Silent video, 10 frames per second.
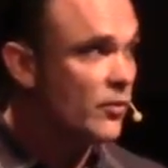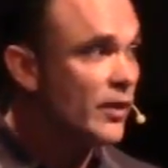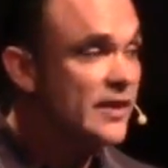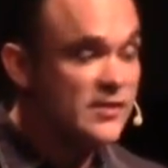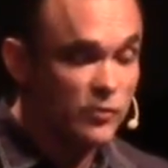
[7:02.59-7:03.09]

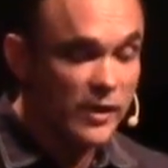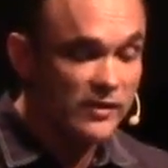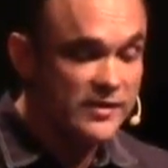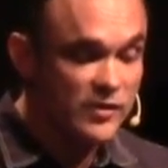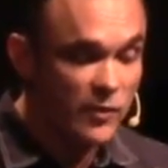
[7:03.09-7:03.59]
what his
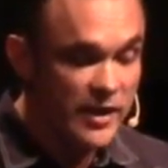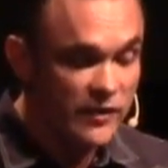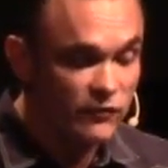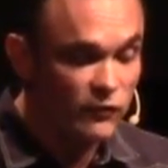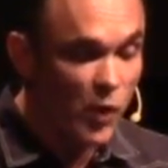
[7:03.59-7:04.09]
will is already
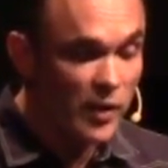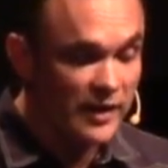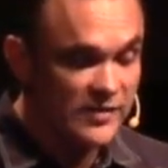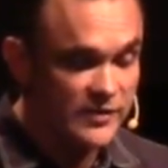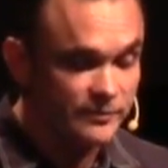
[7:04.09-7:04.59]
for
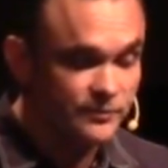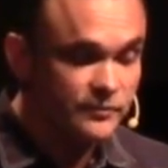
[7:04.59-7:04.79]
us.